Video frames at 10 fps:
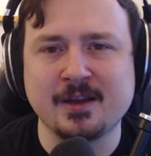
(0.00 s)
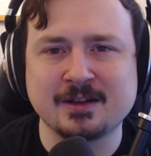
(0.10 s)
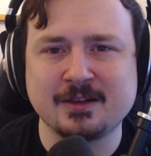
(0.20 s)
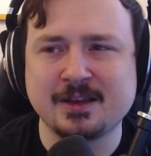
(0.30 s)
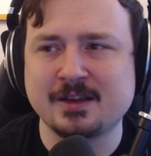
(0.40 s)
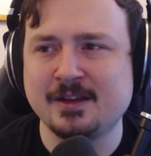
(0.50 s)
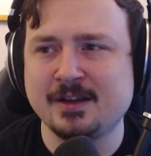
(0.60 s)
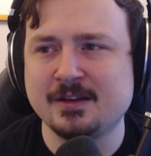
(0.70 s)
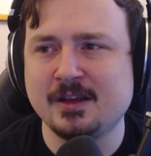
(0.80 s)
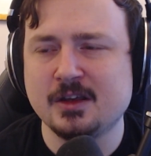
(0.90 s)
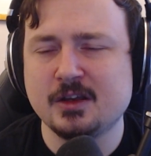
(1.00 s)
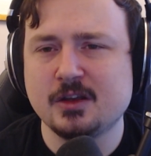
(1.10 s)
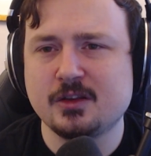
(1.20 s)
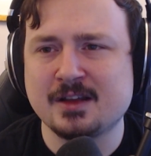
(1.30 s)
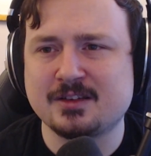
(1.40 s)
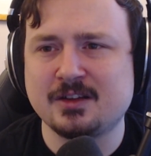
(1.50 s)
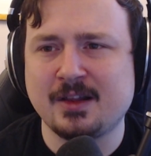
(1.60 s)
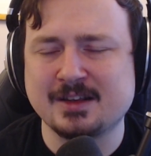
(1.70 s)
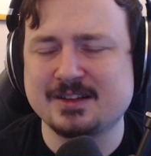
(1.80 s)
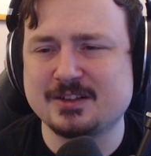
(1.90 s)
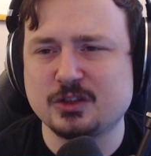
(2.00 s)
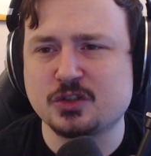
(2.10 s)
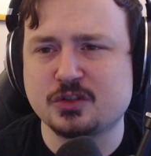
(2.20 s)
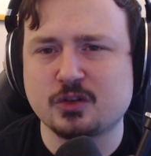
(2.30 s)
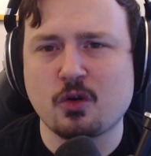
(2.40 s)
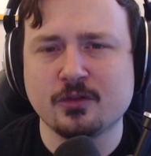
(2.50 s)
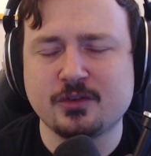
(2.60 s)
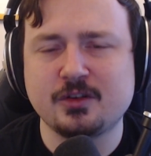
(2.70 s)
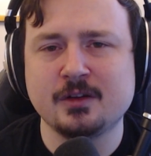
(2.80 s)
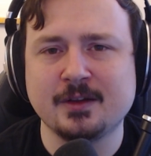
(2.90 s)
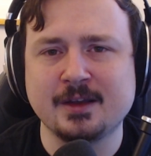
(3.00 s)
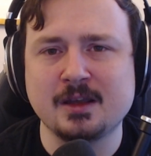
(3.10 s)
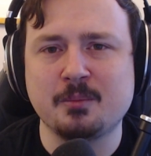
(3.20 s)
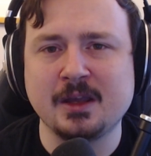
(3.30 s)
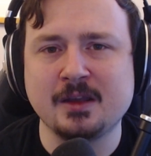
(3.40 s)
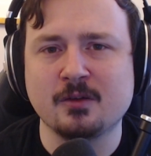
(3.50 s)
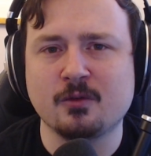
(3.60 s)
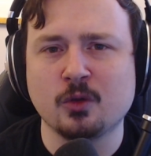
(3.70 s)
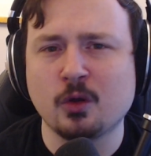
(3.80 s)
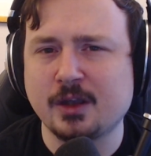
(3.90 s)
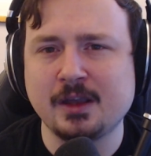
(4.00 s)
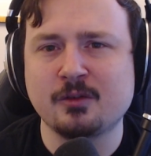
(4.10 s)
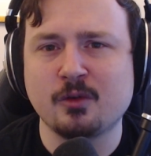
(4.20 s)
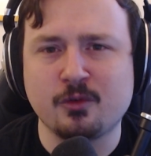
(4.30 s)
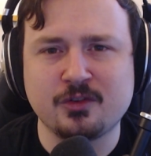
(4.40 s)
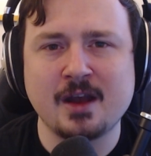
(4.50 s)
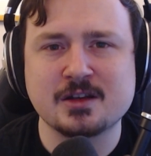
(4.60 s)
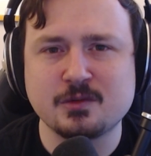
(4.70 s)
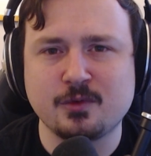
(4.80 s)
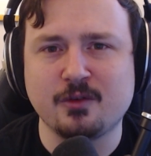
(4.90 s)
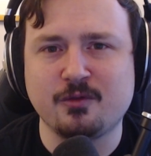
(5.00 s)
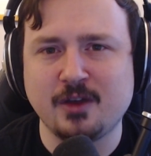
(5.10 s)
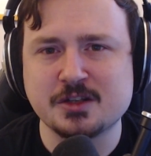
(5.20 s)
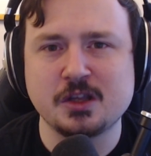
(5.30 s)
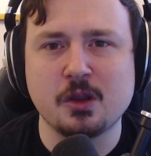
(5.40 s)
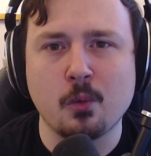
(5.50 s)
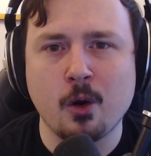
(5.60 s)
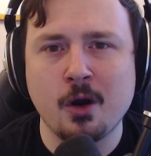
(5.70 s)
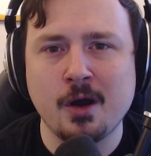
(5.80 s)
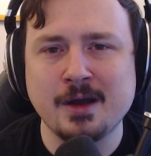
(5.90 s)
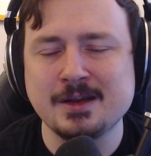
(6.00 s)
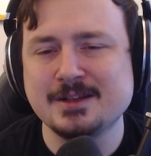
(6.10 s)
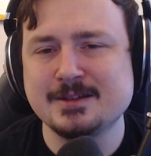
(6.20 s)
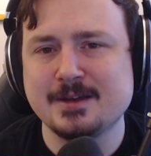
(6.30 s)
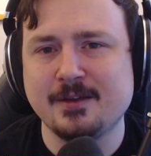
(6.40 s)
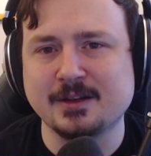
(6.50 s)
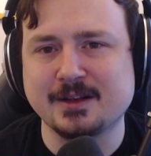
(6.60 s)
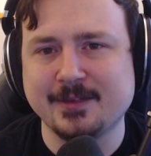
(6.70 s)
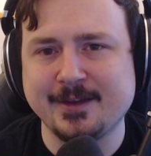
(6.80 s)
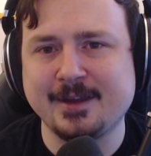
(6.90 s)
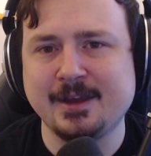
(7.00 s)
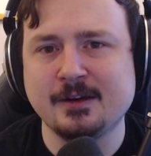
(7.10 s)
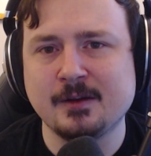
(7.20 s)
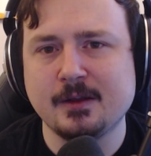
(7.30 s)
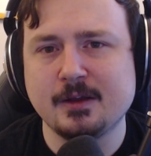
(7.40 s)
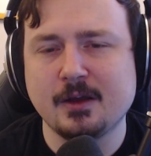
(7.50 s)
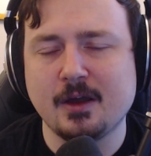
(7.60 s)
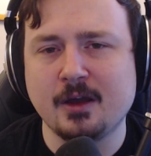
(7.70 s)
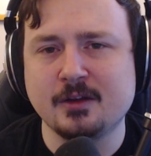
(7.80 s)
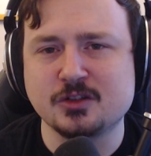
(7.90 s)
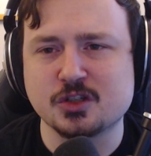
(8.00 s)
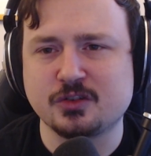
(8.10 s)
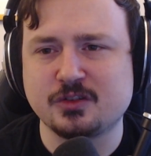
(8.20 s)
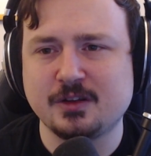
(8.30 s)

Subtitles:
click, and then you had to like just constantly be looking and searching for the fish in the water, and then clicking, and just,